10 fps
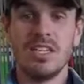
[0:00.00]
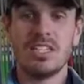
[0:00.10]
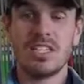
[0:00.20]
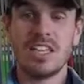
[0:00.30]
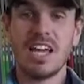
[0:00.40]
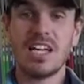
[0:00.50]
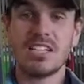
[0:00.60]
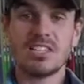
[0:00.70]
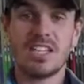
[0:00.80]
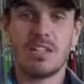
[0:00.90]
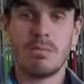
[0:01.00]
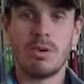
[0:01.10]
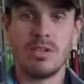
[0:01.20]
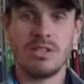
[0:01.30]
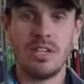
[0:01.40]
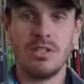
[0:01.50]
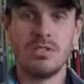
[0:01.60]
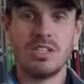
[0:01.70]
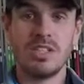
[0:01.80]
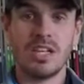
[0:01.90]
is that they understand the product they're
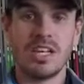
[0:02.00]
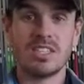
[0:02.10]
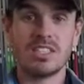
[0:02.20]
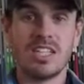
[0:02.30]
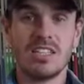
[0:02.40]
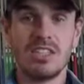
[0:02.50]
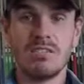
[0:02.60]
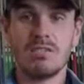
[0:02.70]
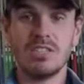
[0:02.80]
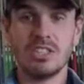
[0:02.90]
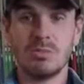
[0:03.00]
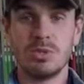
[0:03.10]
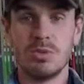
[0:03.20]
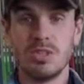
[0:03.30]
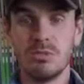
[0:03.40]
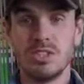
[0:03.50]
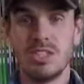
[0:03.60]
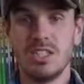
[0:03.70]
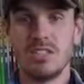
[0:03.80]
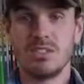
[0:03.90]
using, they understand the differences between the
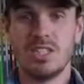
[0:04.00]
machines.